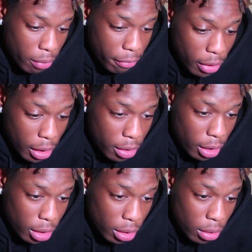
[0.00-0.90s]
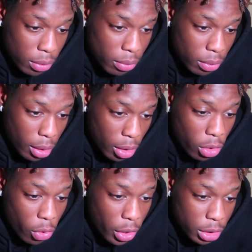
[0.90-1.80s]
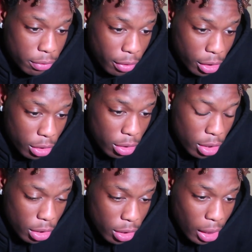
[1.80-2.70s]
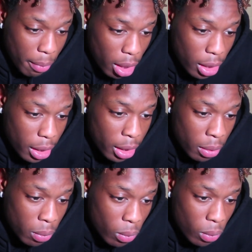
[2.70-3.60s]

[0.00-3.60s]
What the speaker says: I'm fine, thank you. I've got a question for you. You think I'm ugly?